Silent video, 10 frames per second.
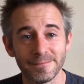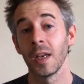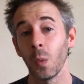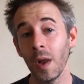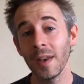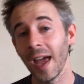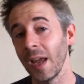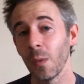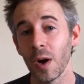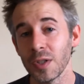One day,
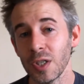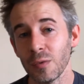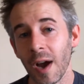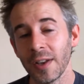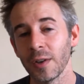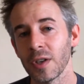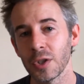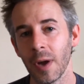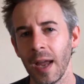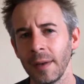while she's riding on a
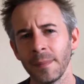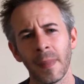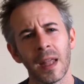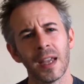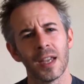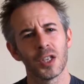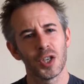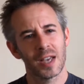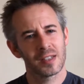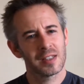train,
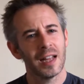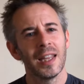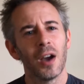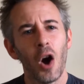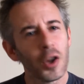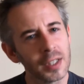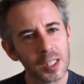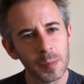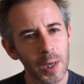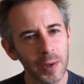she has a slightly odd
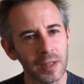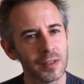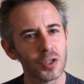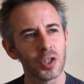experience.